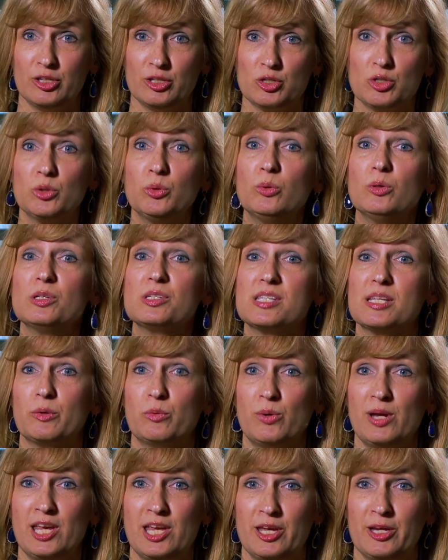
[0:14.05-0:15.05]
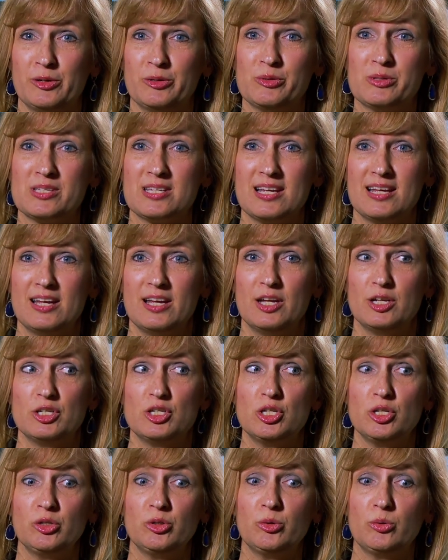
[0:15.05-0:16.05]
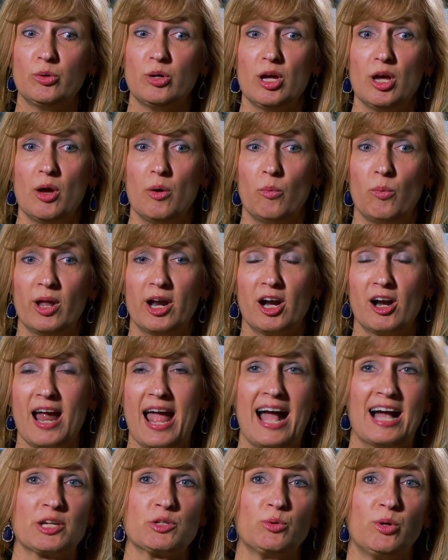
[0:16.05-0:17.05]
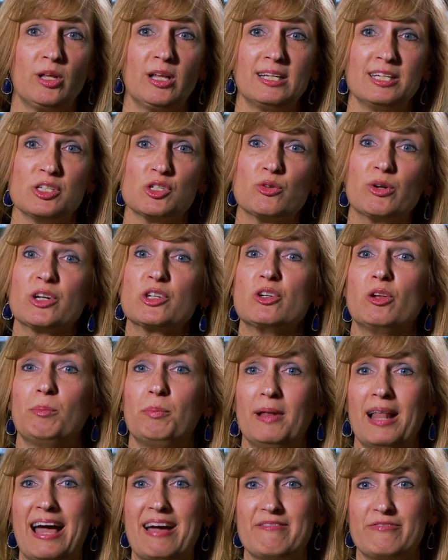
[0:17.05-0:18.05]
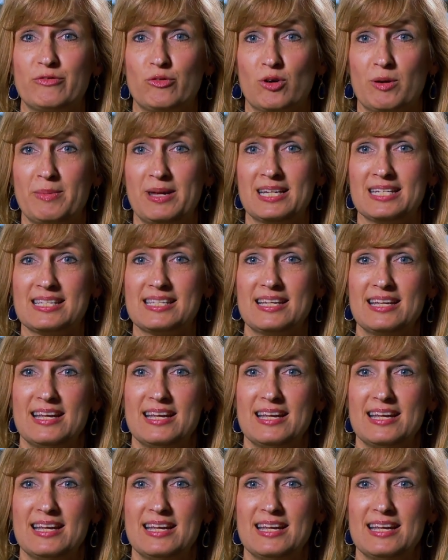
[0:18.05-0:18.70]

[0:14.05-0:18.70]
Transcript: the tools that we use, to what our actual instructional platform is.